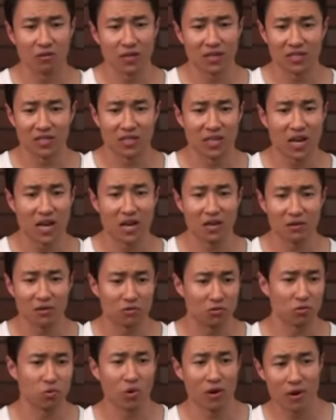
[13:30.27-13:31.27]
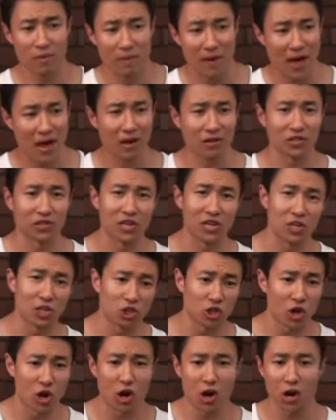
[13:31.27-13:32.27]
let's say 20 pounds on
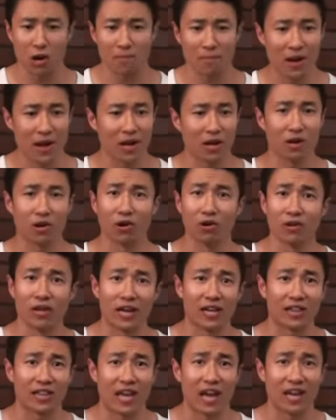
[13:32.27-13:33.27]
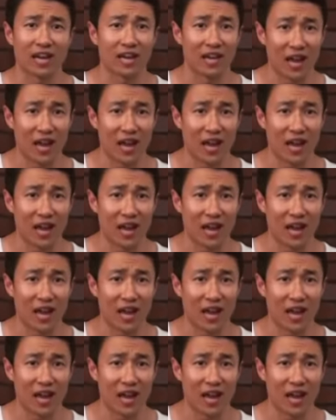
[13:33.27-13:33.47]
each arm and curl like that,